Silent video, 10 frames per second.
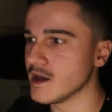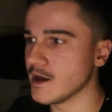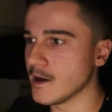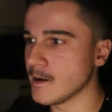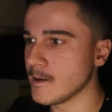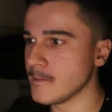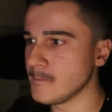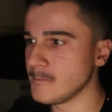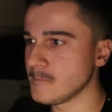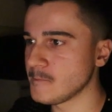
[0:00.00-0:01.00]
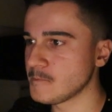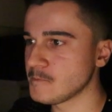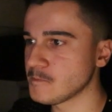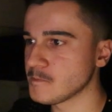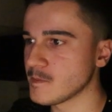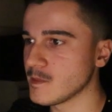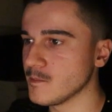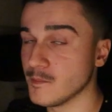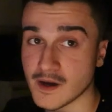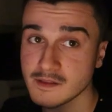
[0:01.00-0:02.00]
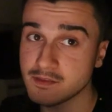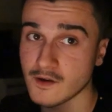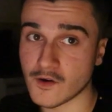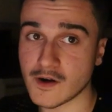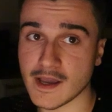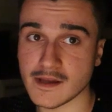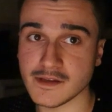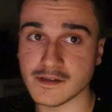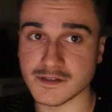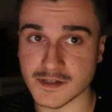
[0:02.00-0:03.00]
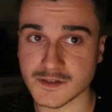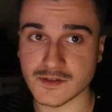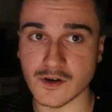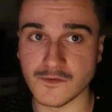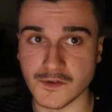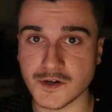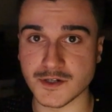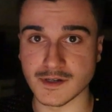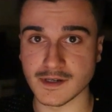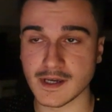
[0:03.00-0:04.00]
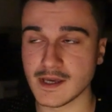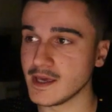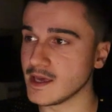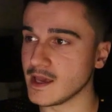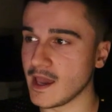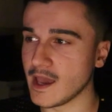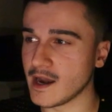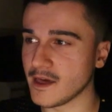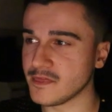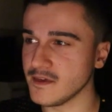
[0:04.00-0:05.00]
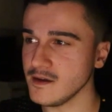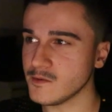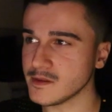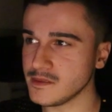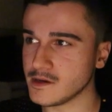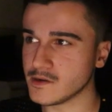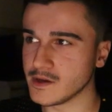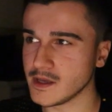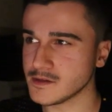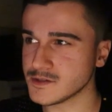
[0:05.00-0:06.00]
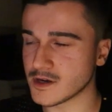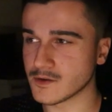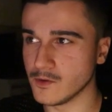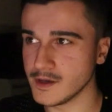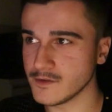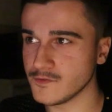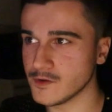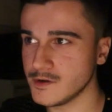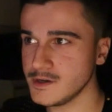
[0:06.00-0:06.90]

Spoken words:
But they are adding a 6-star version. And I think what the creators are going for